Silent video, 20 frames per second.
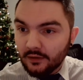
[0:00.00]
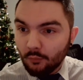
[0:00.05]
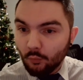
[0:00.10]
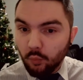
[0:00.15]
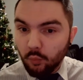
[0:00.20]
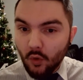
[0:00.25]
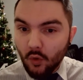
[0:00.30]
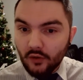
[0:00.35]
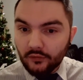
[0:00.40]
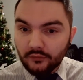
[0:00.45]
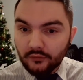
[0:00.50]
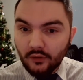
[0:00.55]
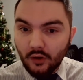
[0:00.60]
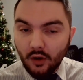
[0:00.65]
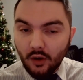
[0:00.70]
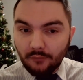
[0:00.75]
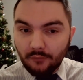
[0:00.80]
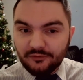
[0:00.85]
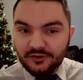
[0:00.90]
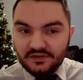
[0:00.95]
One,
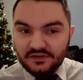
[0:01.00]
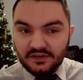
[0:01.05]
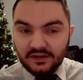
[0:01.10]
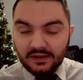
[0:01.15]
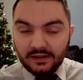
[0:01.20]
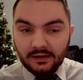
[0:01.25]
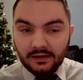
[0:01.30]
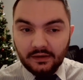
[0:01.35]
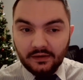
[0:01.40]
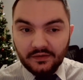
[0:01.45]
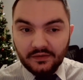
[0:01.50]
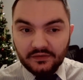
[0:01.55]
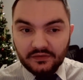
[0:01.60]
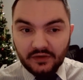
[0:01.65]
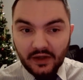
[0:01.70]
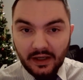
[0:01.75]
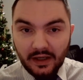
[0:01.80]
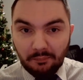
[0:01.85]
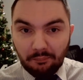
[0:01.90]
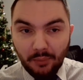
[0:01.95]
obviously, is
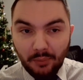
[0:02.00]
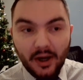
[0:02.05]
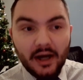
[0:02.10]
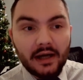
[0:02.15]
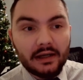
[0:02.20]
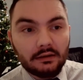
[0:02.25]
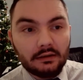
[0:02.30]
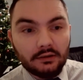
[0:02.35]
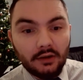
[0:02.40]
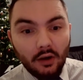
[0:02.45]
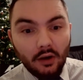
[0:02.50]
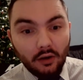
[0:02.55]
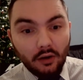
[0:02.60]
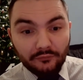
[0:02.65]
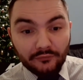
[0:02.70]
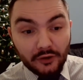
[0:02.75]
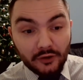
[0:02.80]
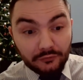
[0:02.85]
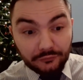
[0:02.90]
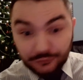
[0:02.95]
a pile
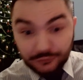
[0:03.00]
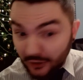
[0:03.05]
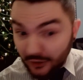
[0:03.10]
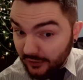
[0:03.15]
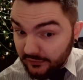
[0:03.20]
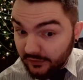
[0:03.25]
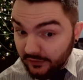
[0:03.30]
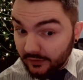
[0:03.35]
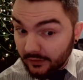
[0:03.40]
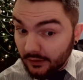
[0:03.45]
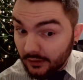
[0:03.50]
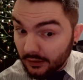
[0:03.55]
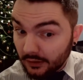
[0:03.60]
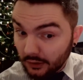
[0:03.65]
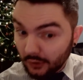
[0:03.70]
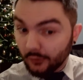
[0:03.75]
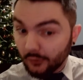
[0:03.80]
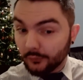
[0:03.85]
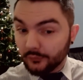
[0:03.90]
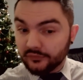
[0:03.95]
of dirty
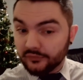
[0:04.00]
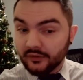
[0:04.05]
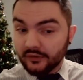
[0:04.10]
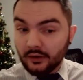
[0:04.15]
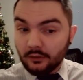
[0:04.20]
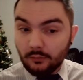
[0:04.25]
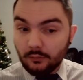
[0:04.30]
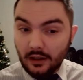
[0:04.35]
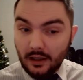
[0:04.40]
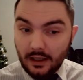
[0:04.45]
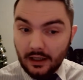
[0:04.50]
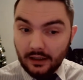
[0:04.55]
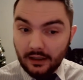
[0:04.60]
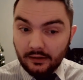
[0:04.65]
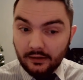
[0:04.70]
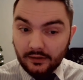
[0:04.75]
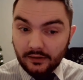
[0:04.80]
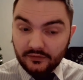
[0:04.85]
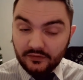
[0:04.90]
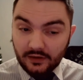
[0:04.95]
clothes,
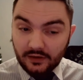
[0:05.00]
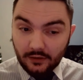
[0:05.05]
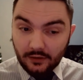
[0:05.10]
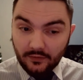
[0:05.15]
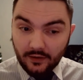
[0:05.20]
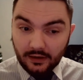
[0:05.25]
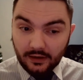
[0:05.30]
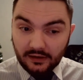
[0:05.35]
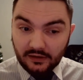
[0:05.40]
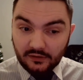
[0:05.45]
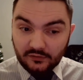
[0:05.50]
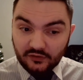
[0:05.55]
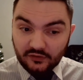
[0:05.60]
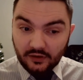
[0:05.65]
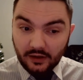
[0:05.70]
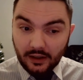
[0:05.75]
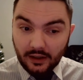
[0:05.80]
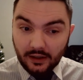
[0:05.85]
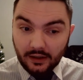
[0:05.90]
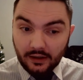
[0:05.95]
whereas the other is
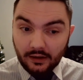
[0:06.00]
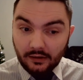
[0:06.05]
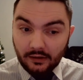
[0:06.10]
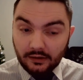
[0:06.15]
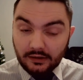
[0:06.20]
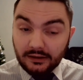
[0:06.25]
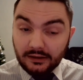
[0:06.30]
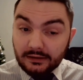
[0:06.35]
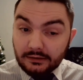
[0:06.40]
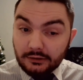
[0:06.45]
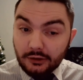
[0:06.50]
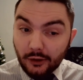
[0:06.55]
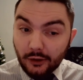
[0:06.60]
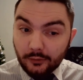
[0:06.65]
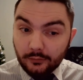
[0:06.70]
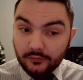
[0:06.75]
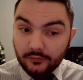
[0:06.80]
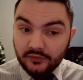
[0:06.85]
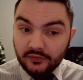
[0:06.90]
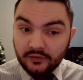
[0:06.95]
a clean
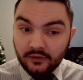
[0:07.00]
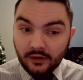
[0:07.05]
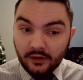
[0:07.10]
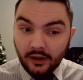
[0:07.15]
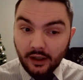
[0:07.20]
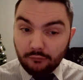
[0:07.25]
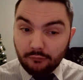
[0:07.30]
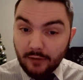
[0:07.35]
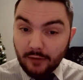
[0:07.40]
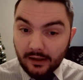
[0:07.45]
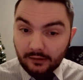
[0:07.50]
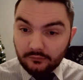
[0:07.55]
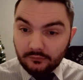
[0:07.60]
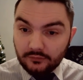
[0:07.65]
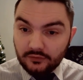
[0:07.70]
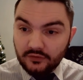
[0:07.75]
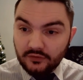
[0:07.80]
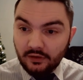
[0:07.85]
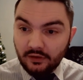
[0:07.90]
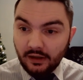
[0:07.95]
clothes
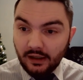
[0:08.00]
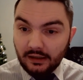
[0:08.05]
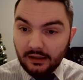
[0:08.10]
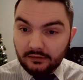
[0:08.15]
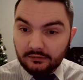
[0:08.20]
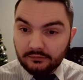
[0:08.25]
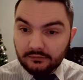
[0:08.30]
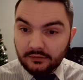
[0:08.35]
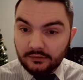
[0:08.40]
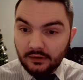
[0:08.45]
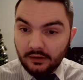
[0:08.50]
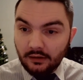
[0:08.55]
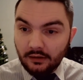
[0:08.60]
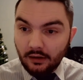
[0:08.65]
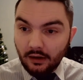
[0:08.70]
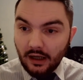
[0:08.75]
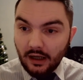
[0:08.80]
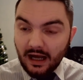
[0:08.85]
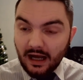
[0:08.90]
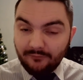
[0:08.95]
arranged in an
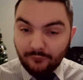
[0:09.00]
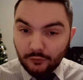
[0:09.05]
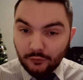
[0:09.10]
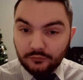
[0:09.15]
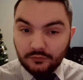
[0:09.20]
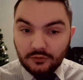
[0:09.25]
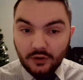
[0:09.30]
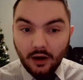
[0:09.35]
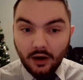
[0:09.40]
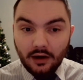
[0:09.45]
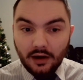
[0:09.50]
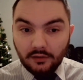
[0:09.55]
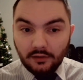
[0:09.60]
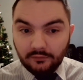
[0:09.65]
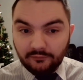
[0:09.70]
avant-garde